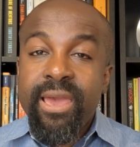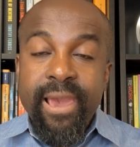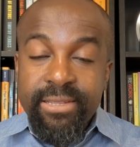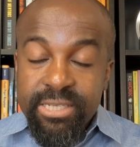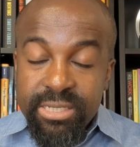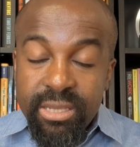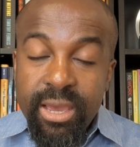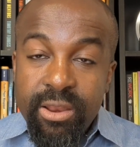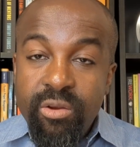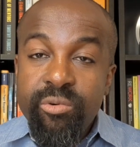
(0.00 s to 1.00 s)
and still
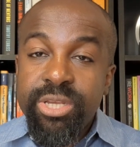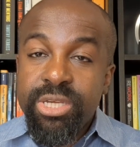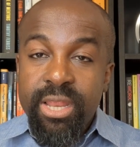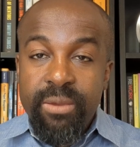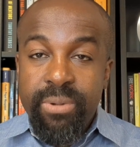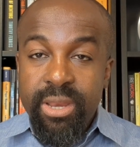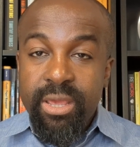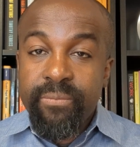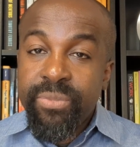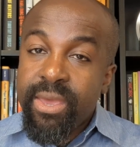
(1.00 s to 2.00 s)
cannot reach anybody.